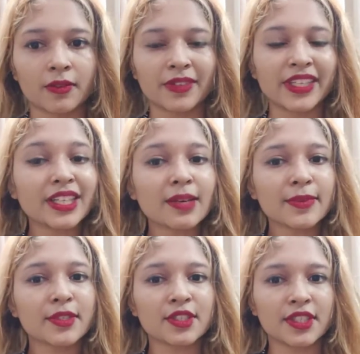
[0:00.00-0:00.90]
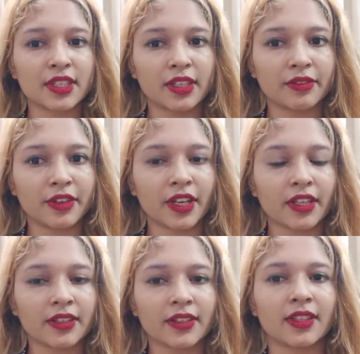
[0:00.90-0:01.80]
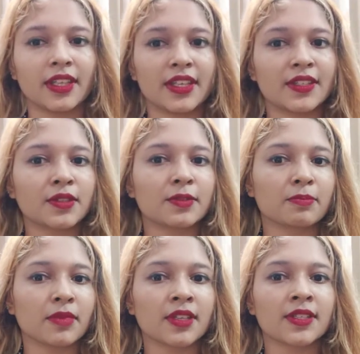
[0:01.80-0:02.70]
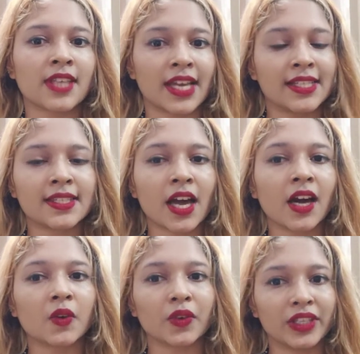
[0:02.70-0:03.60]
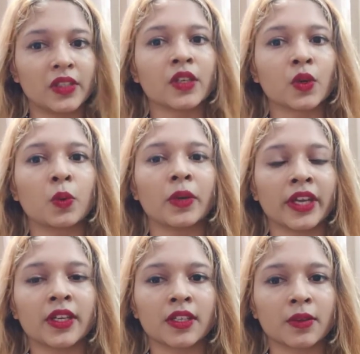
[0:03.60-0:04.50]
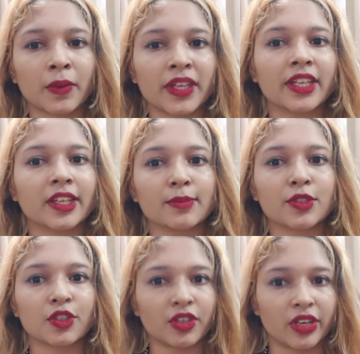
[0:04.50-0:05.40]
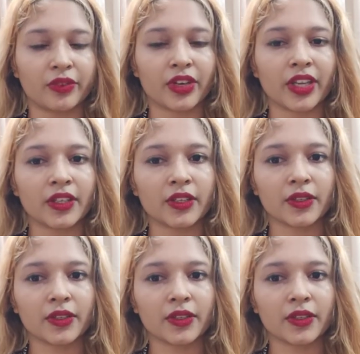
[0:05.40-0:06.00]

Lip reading: When it comes to delivery, these sites are really quick when it comes to delivery.